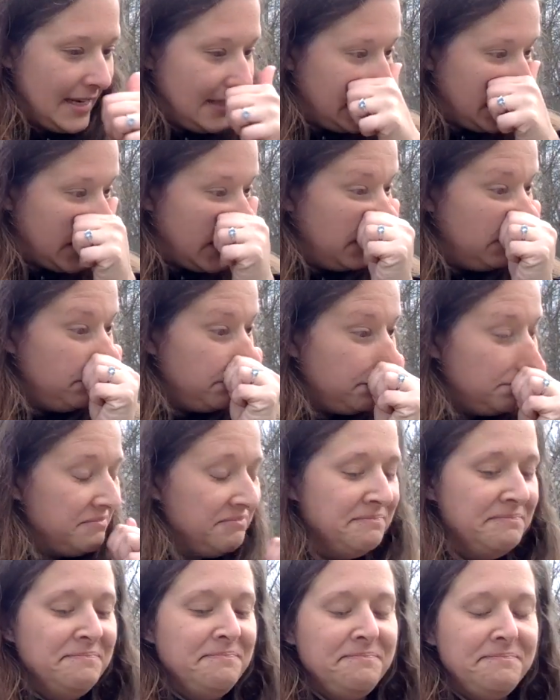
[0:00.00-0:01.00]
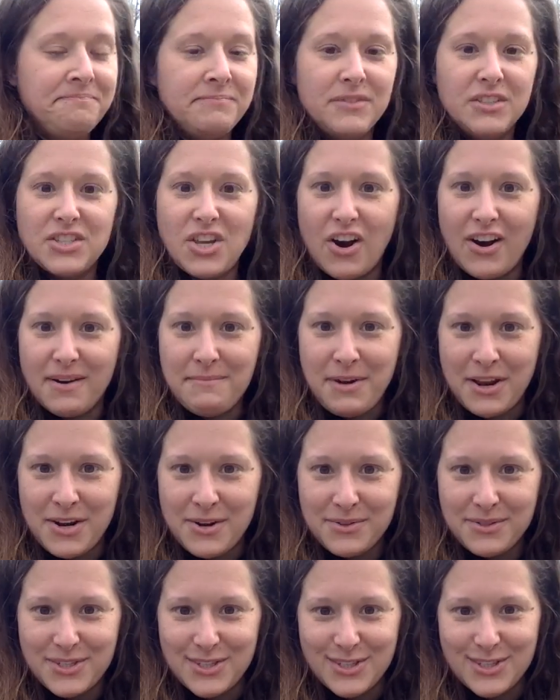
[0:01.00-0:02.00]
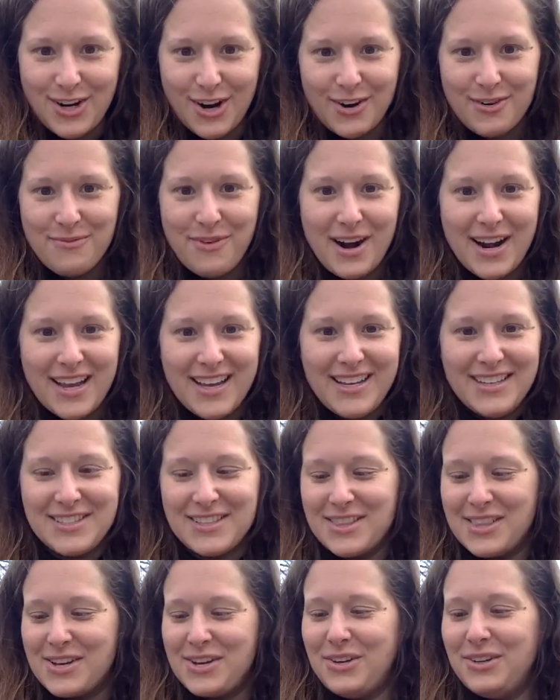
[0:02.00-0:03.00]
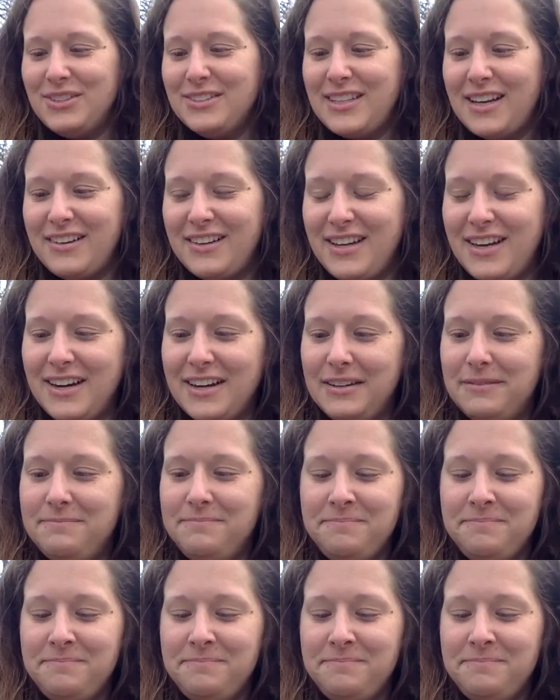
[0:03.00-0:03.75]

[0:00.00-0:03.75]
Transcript: did, sorry, my nose just started running because of the cold out here.